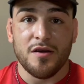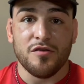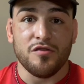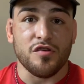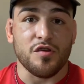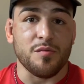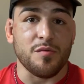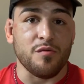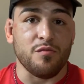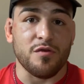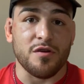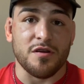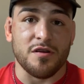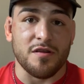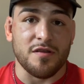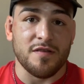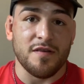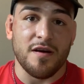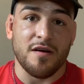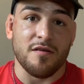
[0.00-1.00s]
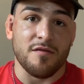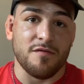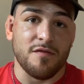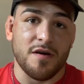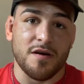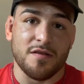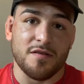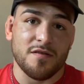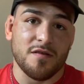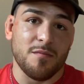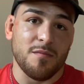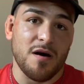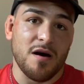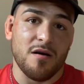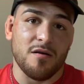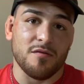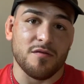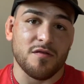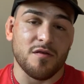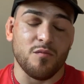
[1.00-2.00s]
You can be winning an entire fight and
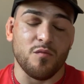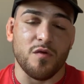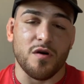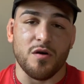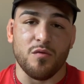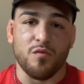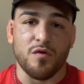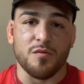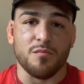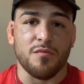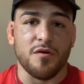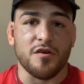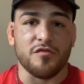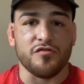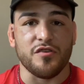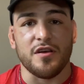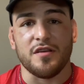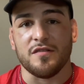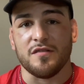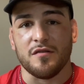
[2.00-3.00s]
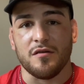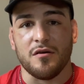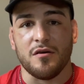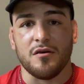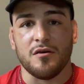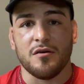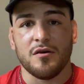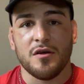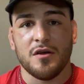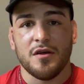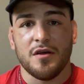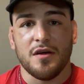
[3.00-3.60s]
somehow, some way, one punch ends it all.